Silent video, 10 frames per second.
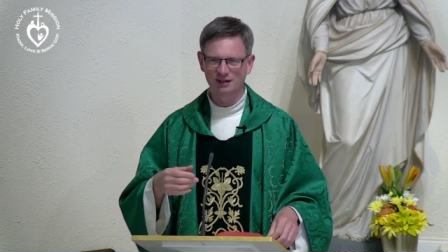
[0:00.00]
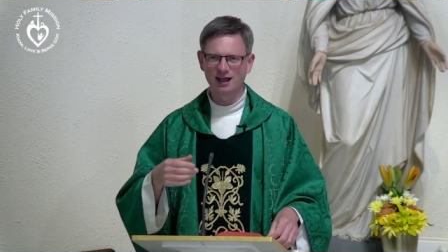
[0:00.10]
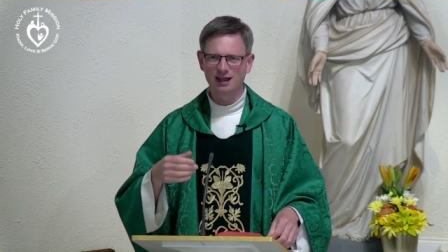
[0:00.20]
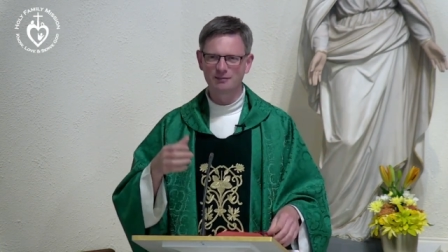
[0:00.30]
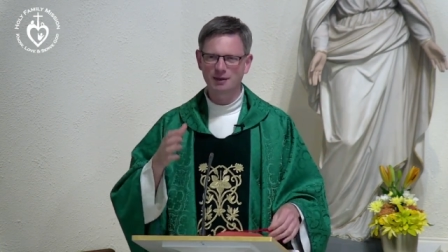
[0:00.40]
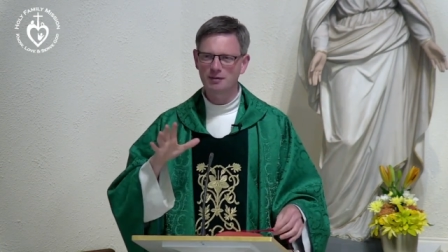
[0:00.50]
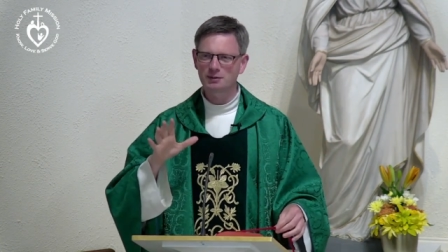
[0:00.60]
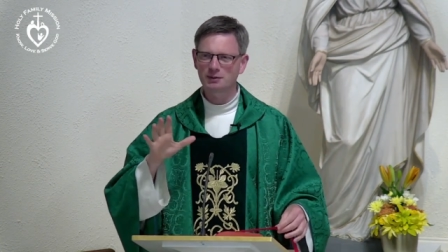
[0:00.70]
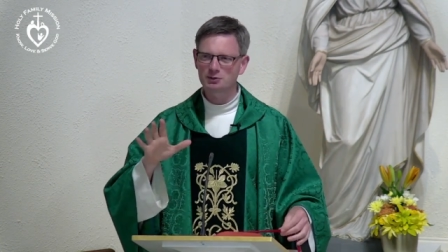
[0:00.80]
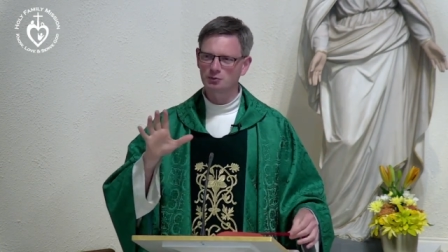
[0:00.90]
And But I remember there
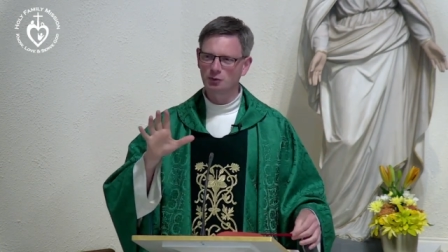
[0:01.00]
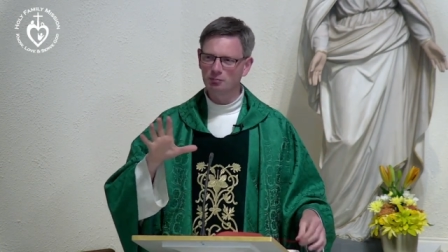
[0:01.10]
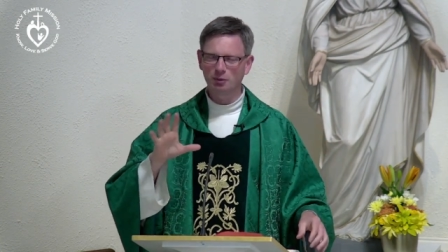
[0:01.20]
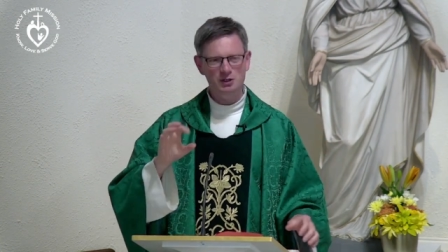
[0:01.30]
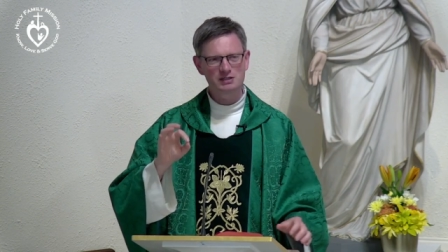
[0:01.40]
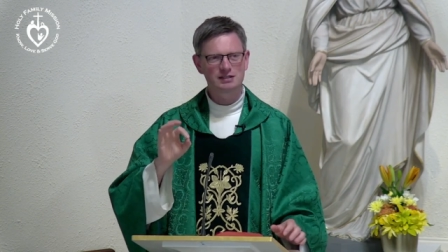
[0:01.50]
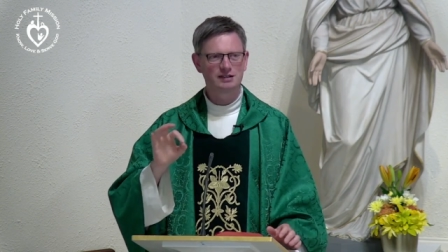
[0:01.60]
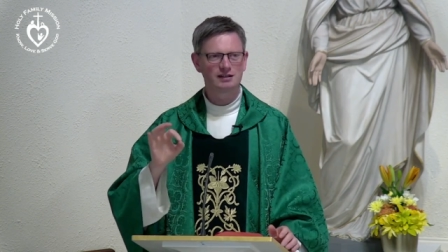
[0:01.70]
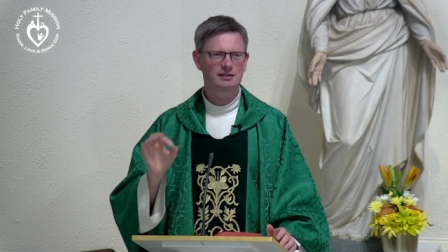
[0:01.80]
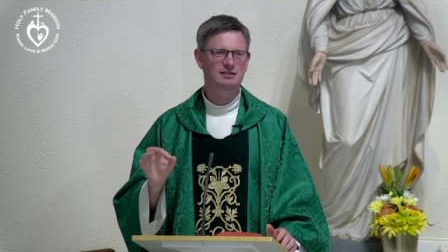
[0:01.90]
was this one point in the
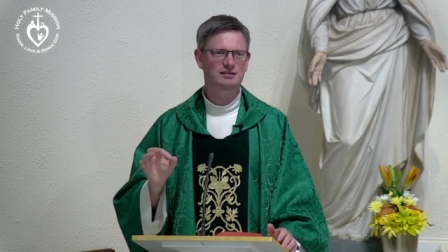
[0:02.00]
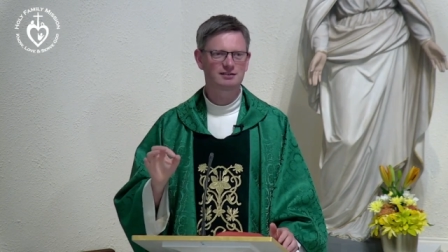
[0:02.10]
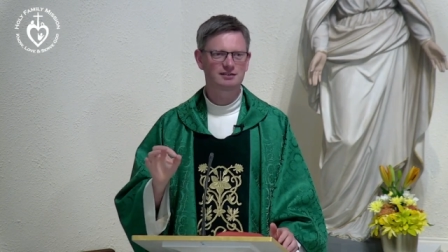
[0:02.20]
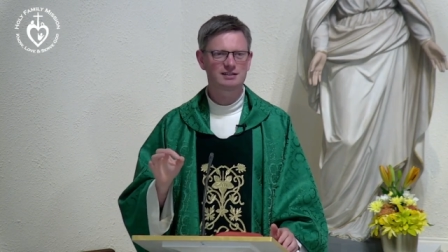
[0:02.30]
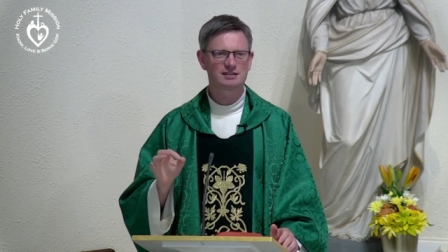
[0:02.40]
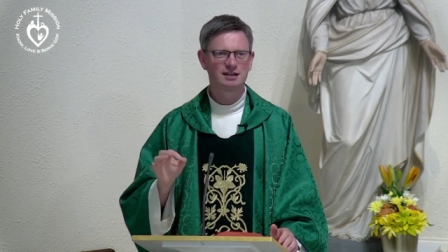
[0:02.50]
night, right,